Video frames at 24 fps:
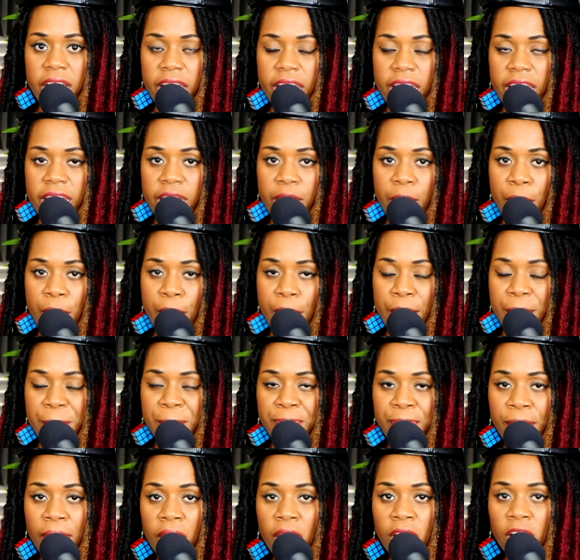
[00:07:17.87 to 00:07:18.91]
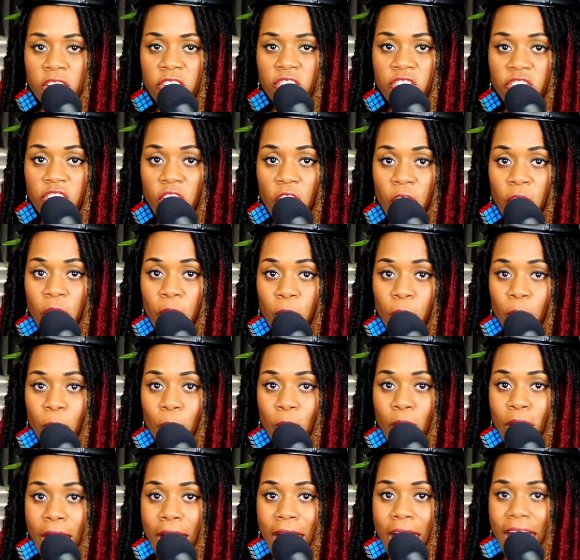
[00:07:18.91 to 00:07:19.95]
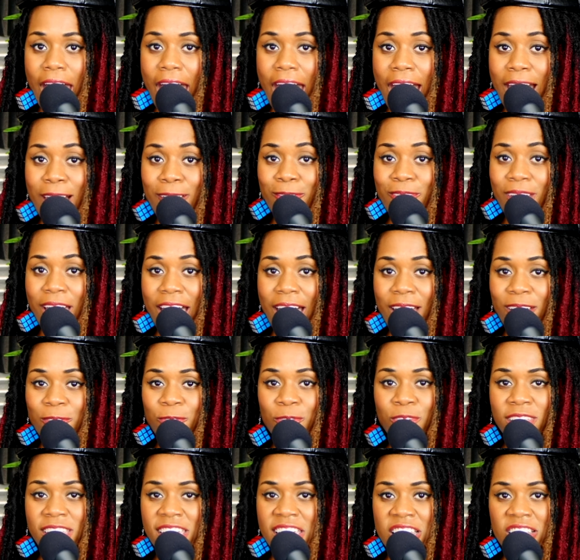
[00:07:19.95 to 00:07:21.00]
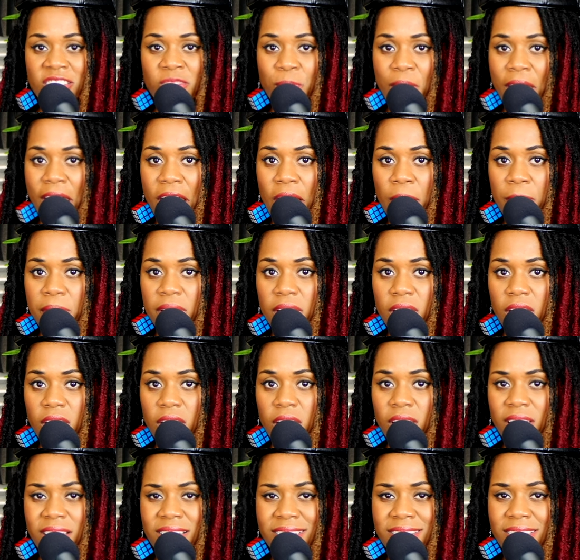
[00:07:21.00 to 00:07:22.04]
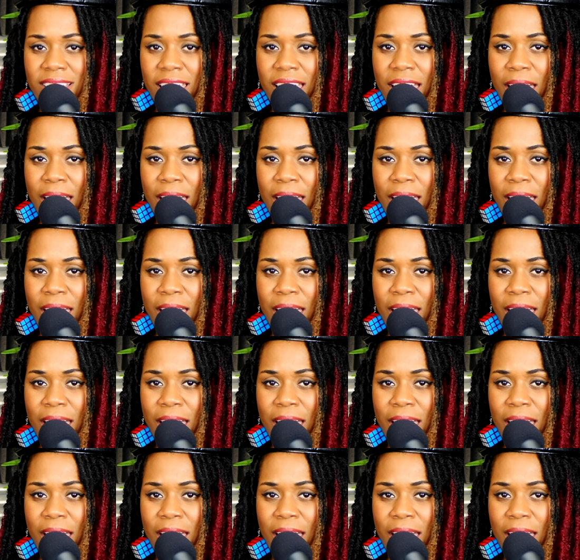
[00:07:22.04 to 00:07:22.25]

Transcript: And um, so I, I really inspired me to, because,